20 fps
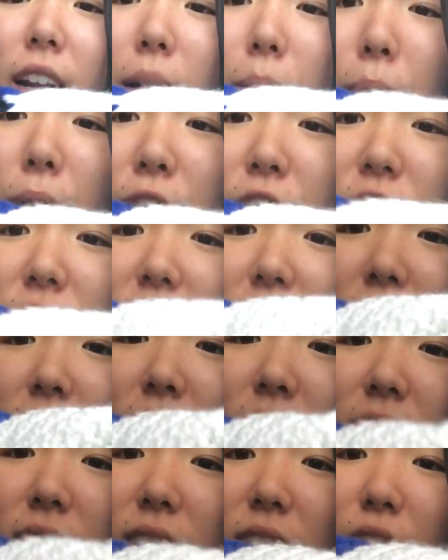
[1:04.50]
a bunch of
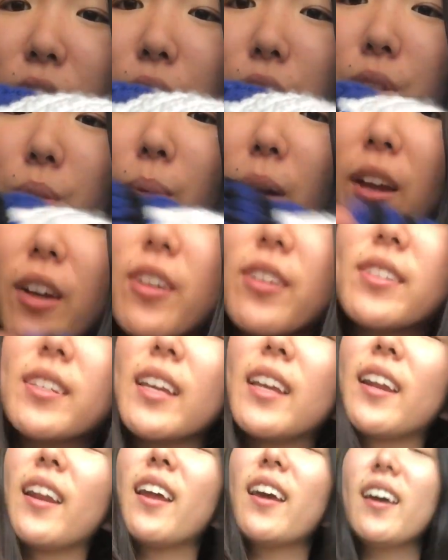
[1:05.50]
these little squares
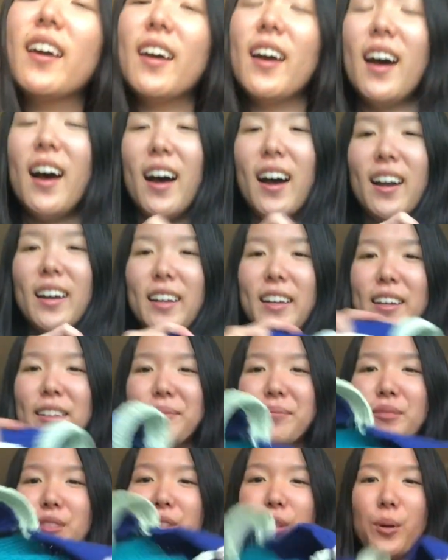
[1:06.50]
and I
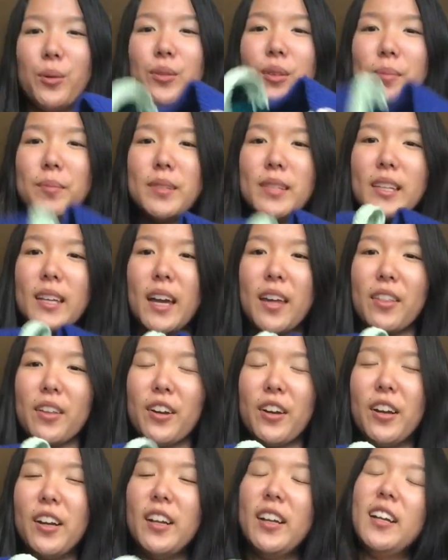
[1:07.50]
sewed them
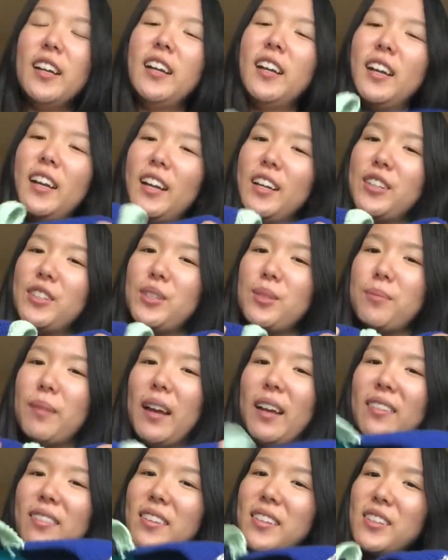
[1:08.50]
together to
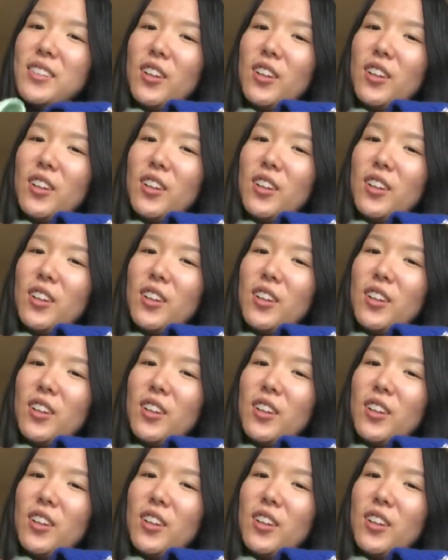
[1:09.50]
make this